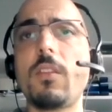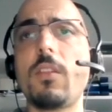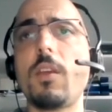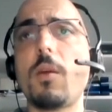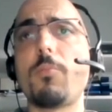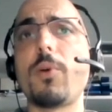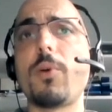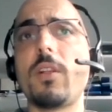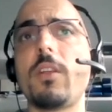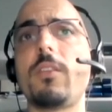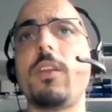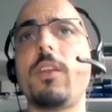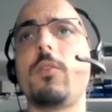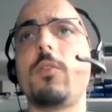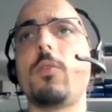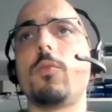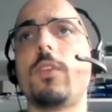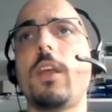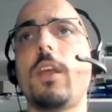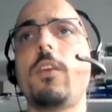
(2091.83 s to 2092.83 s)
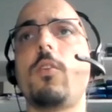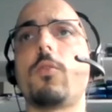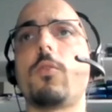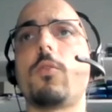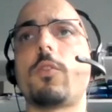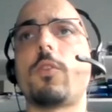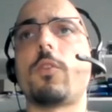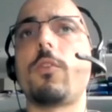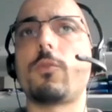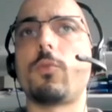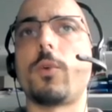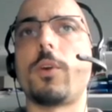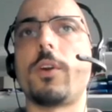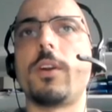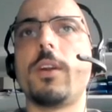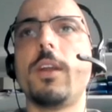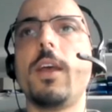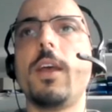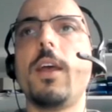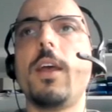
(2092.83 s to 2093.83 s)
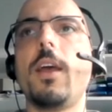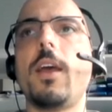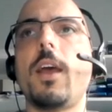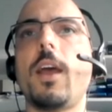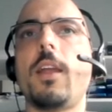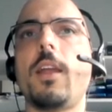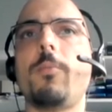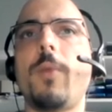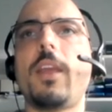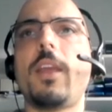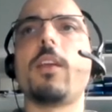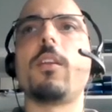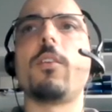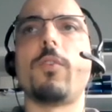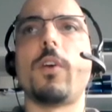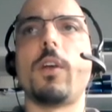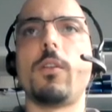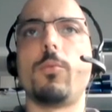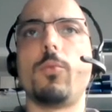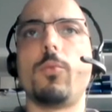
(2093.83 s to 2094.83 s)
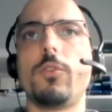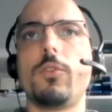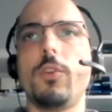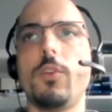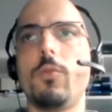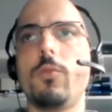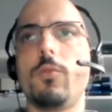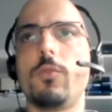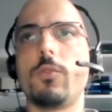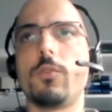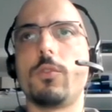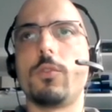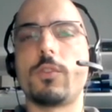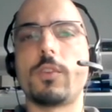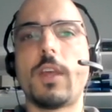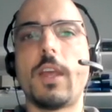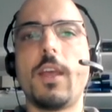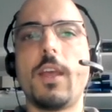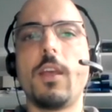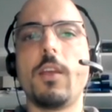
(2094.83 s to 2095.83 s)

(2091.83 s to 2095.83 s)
ability to take your software and make it available to users.